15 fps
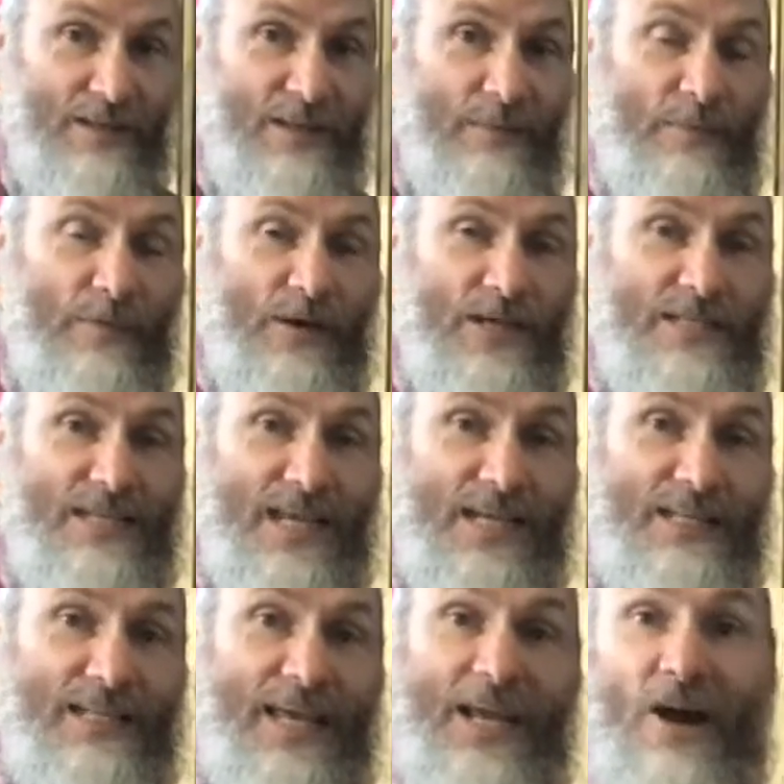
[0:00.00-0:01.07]
the boy said,
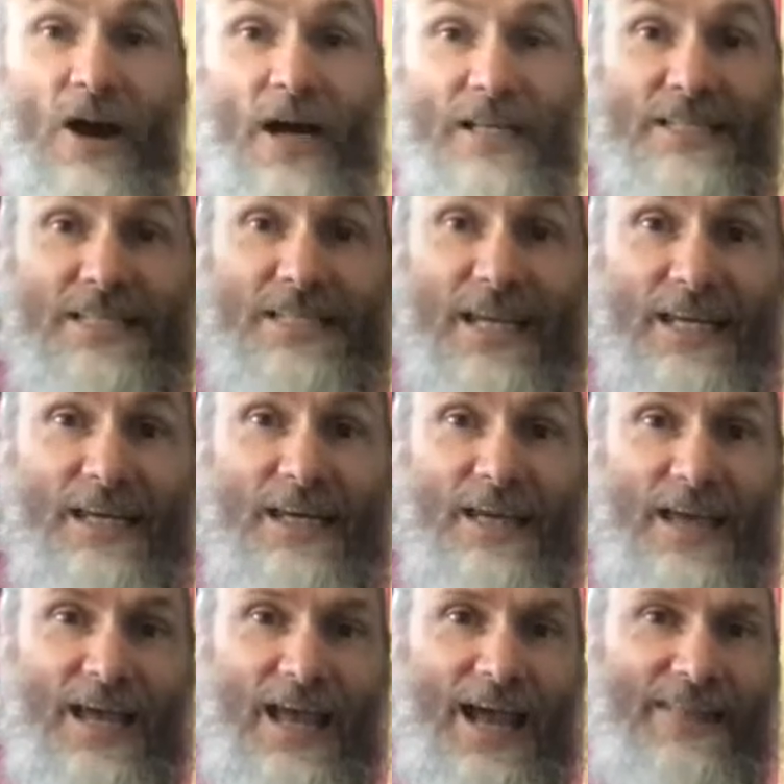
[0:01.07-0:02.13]
"Lay on, stick,"
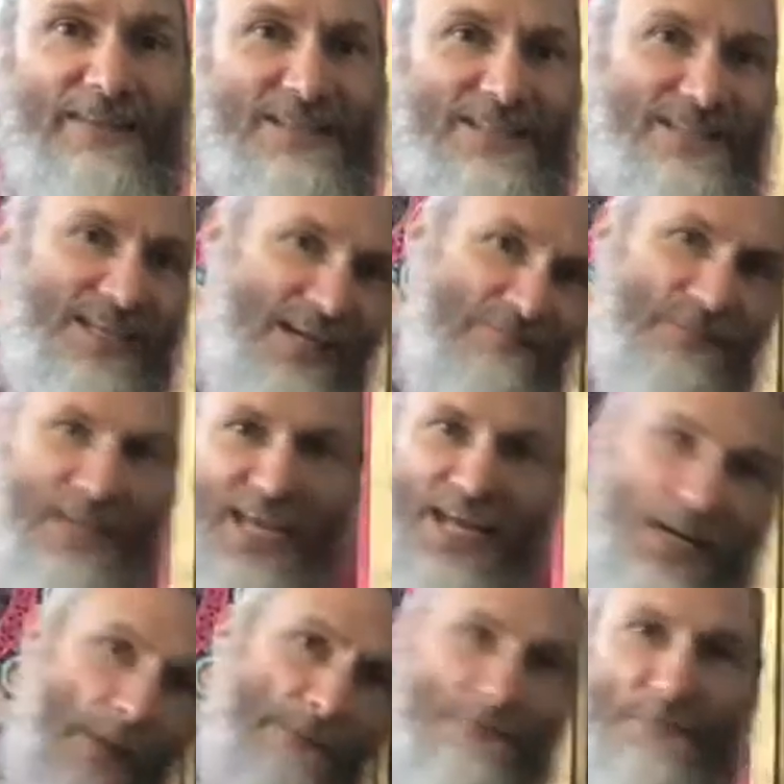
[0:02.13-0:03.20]
and the stick began
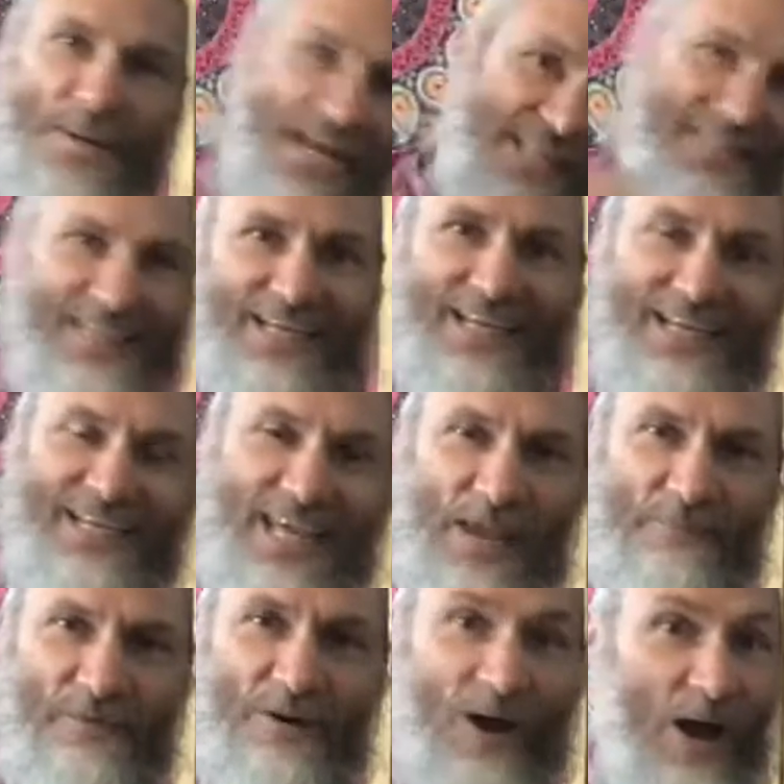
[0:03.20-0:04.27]
to beat the
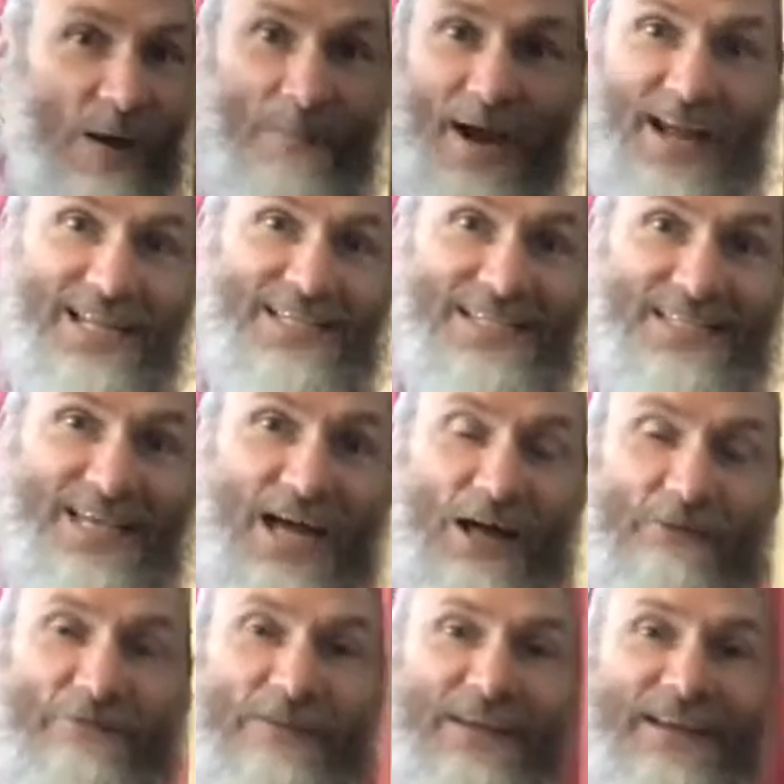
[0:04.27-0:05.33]
innkeeper all by
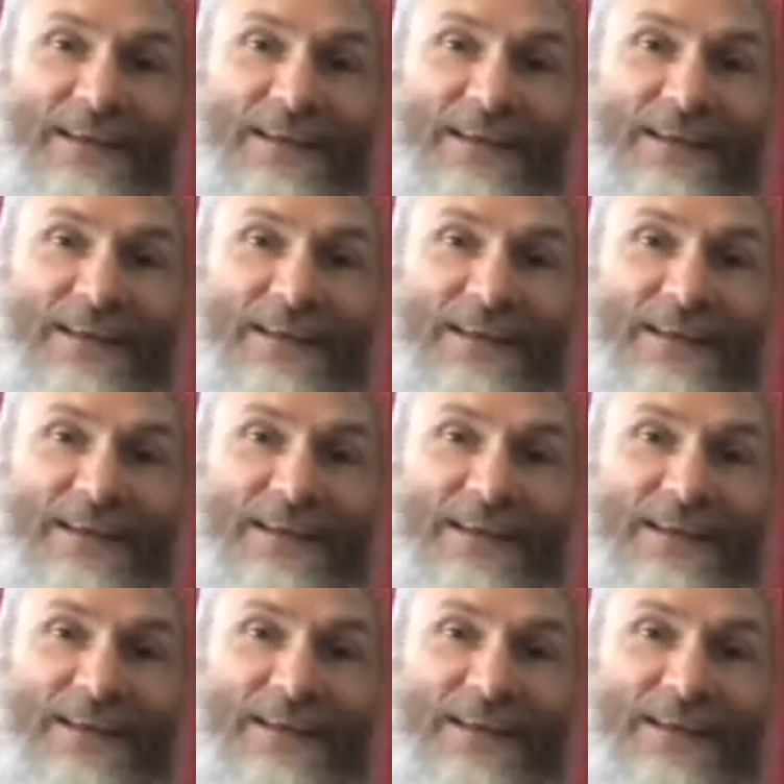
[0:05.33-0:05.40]
itself